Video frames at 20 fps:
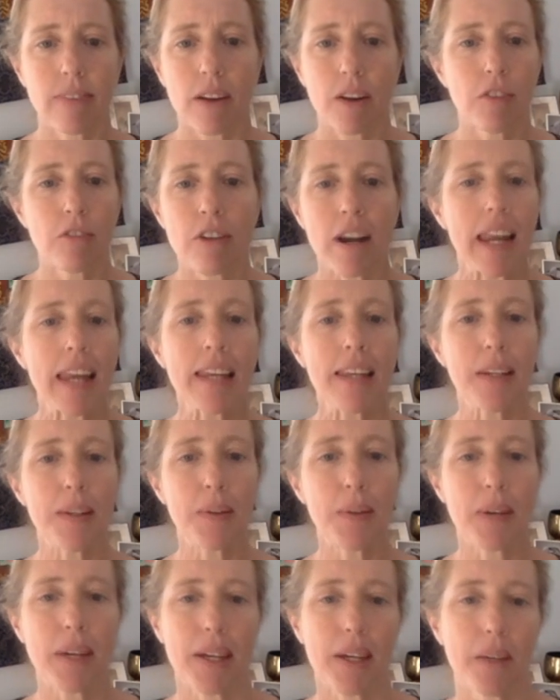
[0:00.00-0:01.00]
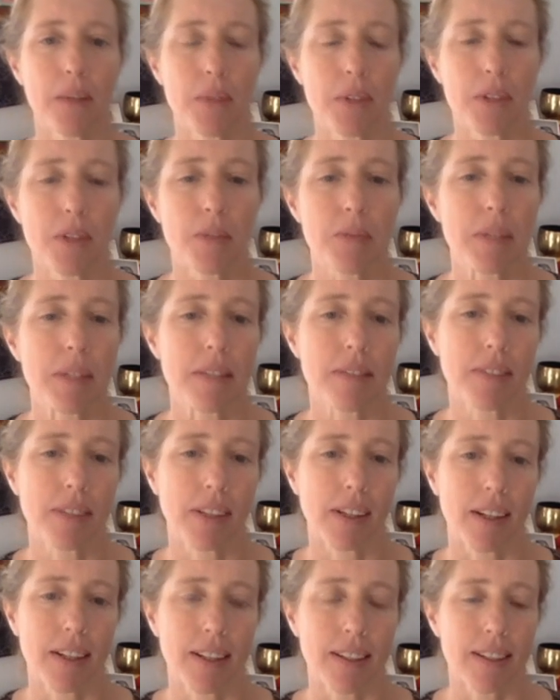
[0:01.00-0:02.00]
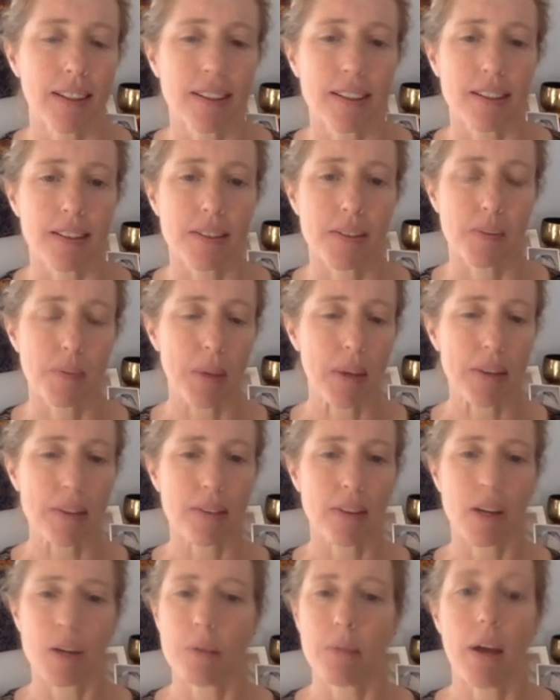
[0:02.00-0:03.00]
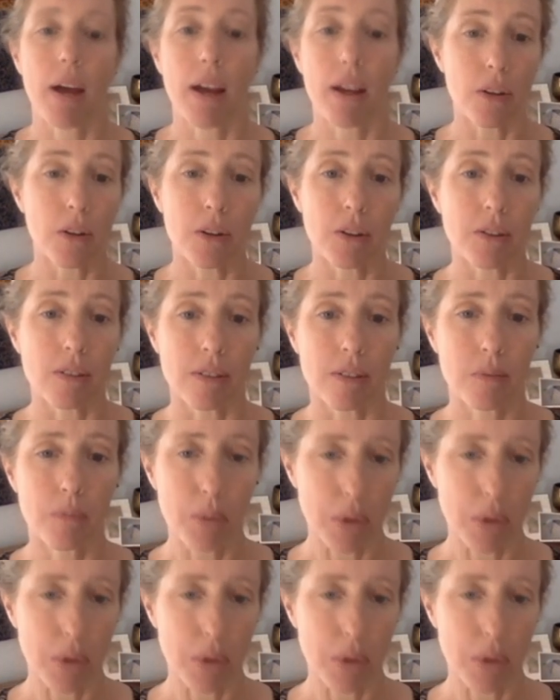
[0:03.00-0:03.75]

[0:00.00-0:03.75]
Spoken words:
rein you in with specific ideas based on my own